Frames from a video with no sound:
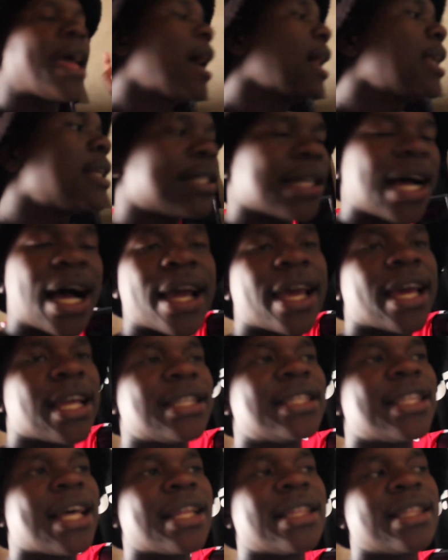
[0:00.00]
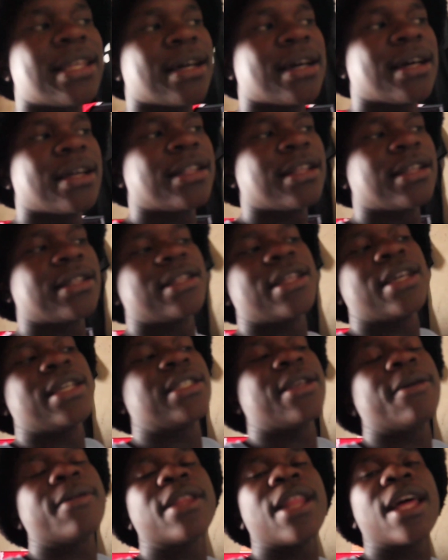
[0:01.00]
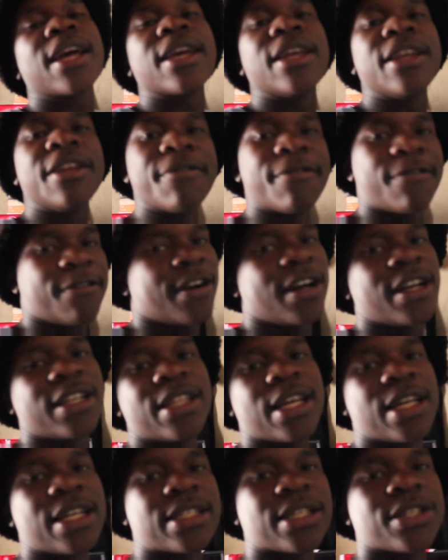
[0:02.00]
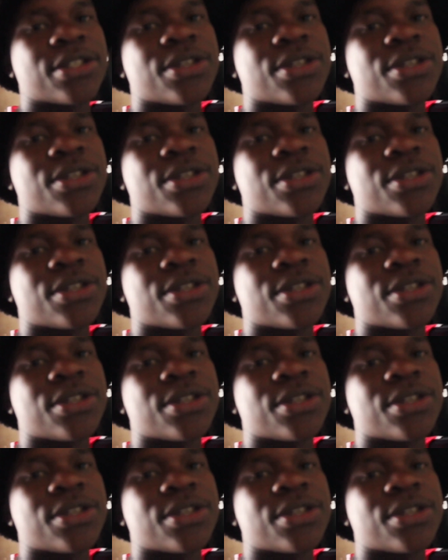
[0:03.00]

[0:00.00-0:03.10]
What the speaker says: And I heard that there is something like an event that is